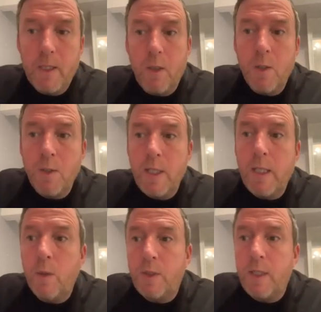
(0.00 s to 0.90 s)
As long as they
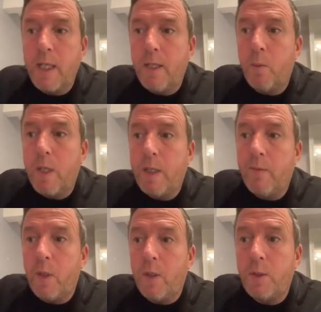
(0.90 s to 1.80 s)
don't say that when
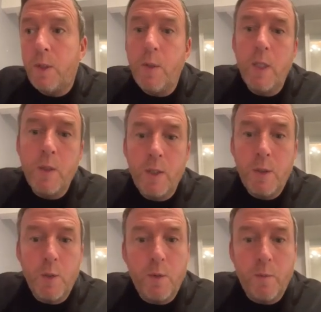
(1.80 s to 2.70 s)
they've lost 2-0 that they
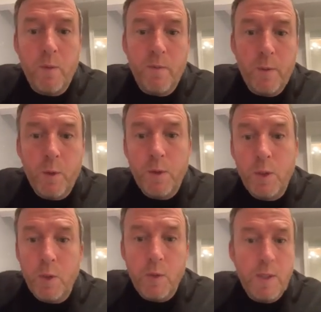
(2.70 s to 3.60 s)
should have won
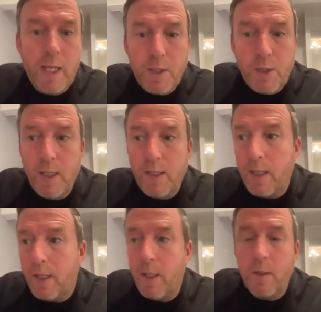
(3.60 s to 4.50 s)
4-2 because the XG
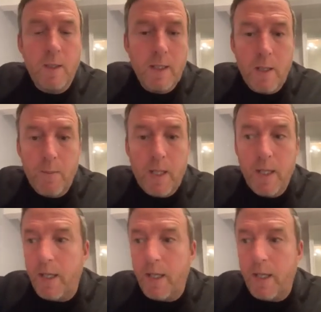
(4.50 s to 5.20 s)
said it, because I can't buy